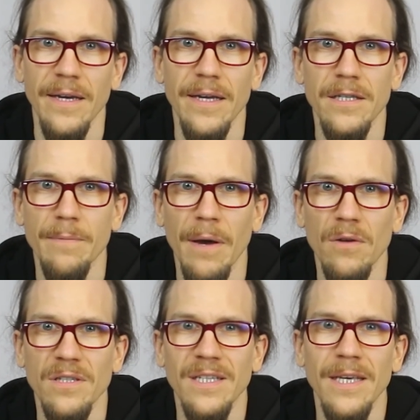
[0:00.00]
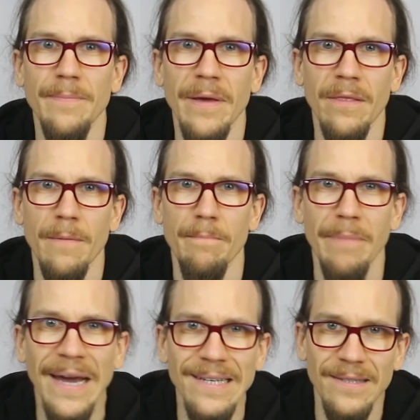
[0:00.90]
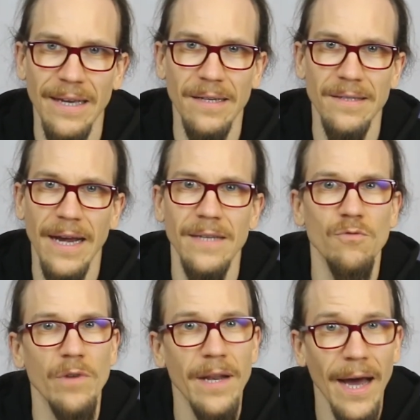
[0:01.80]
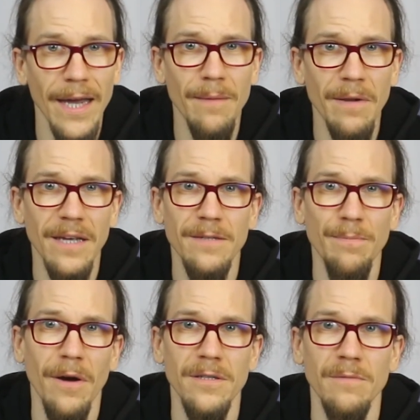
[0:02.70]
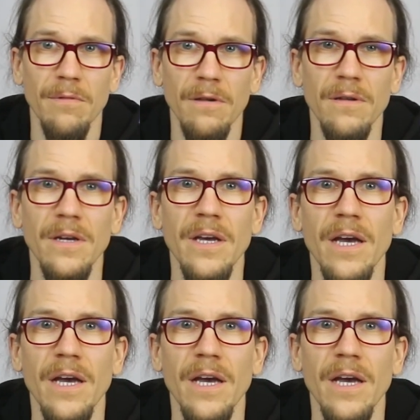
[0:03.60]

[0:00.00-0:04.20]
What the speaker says: It's about keeping the basics as reliable as possible